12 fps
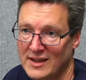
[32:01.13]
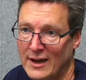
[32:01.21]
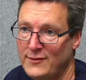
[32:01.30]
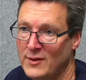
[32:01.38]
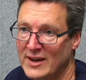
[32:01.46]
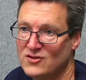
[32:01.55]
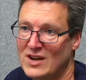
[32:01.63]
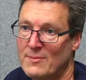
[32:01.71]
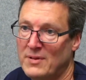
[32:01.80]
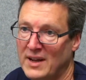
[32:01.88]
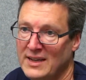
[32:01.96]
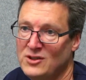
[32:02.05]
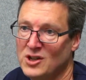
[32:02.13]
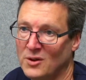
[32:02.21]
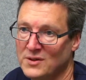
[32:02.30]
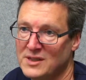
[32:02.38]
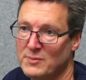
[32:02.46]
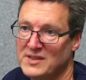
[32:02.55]
Now, if you extrapolate
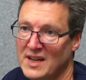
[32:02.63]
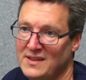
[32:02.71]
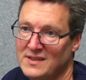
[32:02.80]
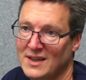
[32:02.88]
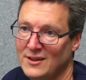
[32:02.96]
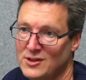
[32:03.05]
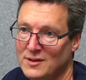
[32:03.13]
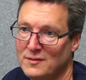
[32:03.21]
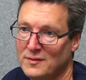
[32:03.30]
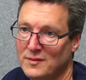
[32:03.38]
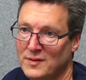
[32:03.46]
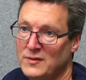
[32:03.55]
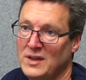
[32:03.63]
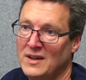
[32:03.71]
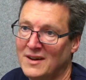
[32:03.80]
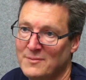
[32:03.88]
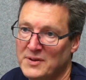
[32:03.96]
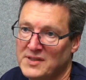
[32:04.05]
John's percentage of
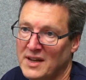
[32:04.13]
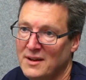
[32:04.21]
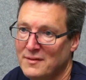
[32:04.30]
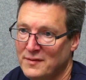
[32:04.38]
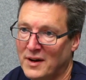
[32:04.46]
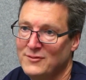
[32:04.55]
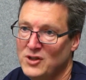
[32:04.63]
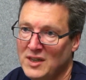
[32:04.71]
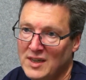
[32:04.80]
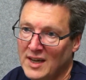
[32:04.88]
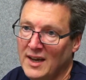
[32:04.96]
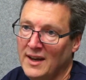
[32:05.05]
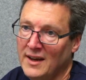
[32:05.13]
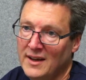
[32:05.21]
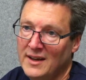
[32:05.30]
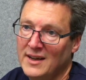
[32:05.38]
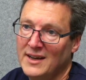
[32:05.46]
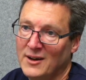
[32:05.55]
59% of 5G kit
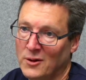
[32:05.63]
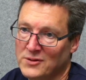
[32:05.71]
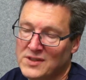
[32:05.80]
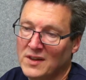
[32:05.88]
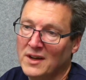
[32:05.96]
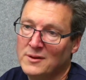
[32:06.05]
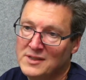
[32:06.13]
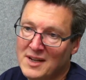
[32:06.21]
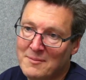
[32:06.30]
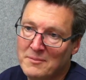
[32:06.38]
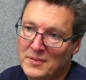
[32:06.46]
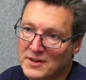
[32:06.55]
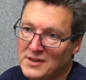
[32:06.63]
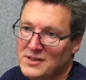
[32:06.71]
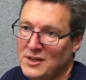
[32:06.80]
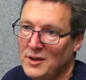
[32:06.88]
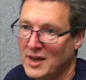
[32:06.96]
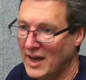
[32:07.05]
onto those
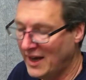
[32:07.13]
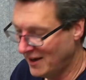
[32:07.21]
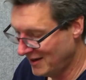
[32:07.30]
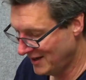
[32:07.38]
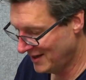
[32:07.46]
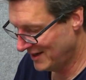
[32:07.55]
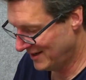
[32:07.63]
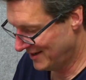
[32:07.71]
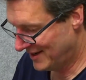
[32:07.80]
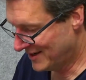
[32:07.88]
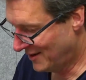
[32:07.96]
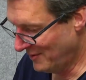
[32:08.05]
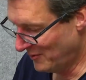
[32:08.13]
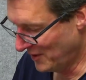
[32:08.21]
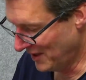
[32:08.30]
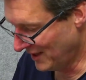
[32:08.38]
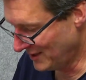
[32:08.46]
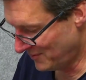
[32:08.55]
numbers, you get, I can't remember what
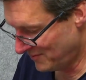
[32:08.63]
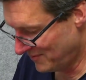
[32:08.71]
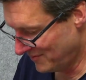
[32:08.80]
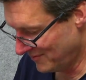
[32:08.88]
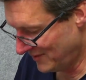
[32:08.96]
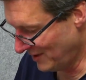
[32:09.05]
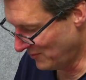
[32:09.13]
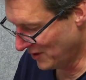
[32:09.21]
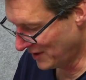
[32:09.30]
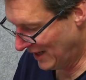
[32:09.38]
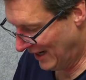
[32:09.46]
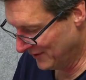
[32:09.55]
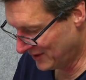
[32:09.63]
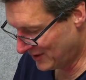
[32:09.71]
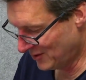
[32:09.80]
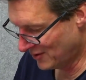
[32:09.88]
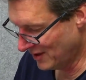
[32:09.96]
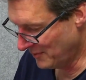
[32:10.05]
it is, did work it out in the
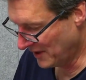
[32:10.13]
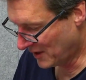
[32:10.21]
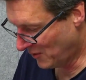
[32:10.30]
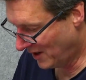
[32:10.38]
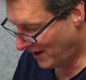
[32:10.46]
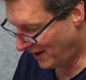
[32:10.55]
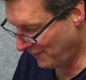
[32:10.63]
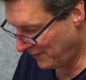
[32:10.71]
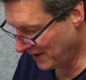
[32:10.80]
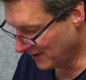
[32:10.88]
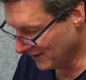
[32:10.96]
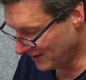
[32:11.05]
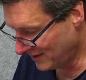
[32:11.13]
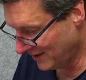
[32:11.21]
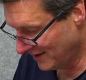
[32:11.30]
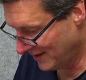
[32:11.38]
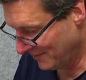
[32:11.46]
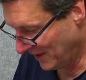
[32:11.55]
story, but quite high figures,
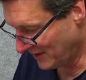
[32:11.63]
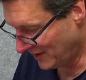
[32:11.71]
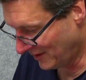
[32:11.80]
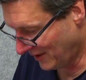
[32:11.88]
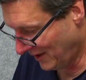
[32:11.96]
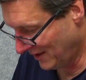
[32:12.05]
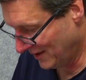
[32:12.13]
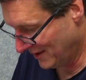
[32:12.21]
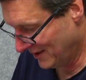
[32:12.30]
basically.